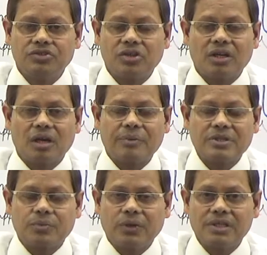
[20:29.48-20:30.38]
general
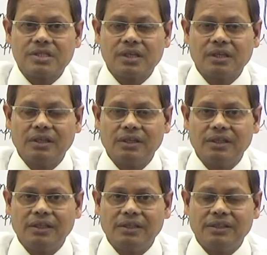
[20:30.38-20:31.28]
principle is
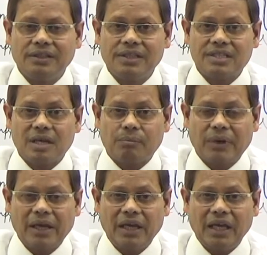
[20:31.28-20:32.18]
the
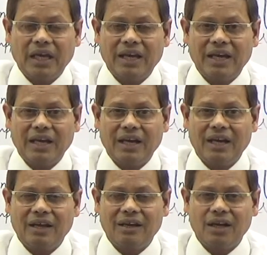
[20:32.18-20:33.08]
supply
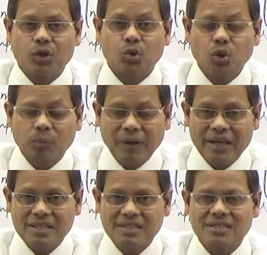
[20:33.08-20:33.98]
took
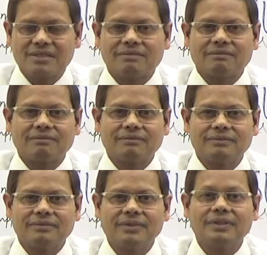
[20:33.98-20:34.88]
place,
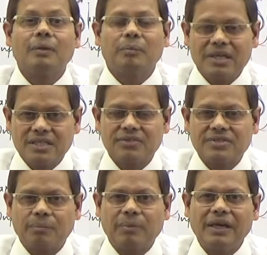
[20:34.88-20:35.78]
the place of
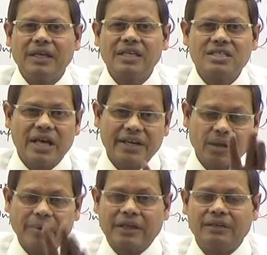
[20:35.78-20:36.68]
supply is
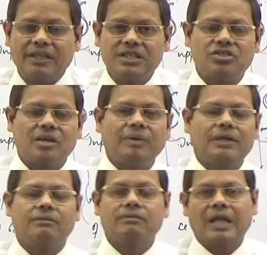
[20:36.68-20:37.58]
Hyderabad, that is
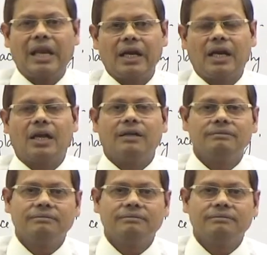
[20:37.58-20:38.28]
Telangana.